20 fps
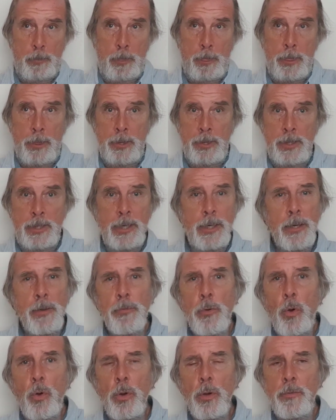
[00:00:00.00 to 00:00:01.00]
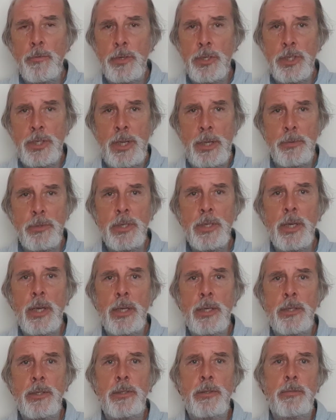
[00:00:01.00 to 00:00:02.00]
they didn't have all of the steps. They
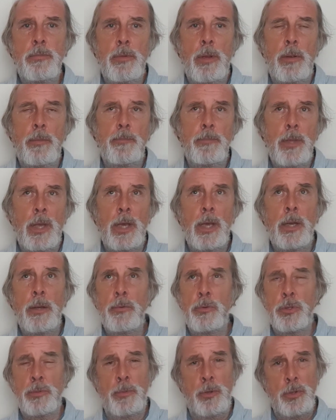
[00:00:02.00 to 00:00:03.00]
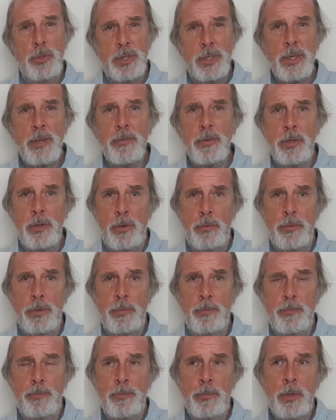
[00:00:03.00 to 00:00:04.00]
had, it was about 7 of
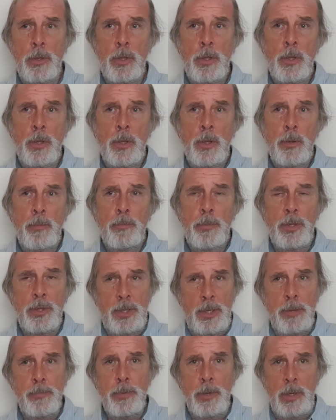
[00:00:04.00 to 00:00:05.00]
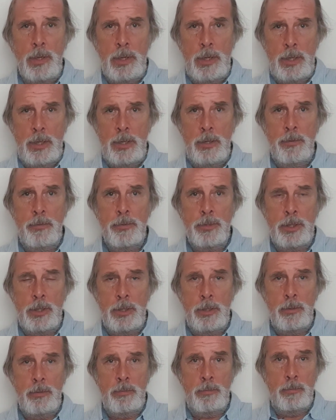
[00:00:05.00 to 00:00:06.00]
them. But they believed
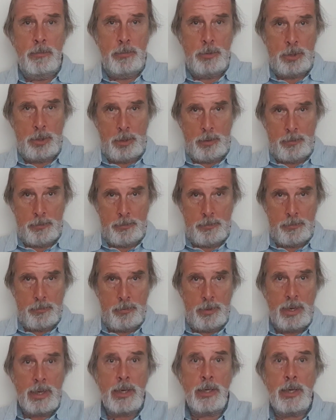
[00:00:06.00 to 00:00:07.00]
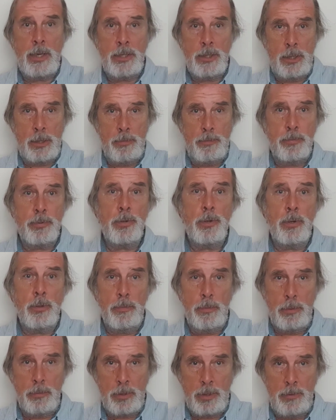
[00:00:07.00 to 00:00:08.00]
in sort of recognising a
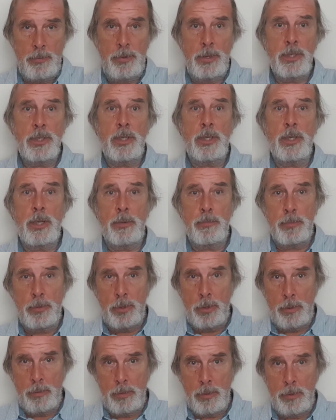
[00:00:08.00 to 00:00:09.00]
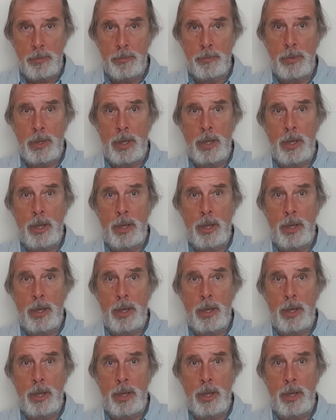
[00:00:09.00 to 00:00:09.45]
problem, confessing that problem,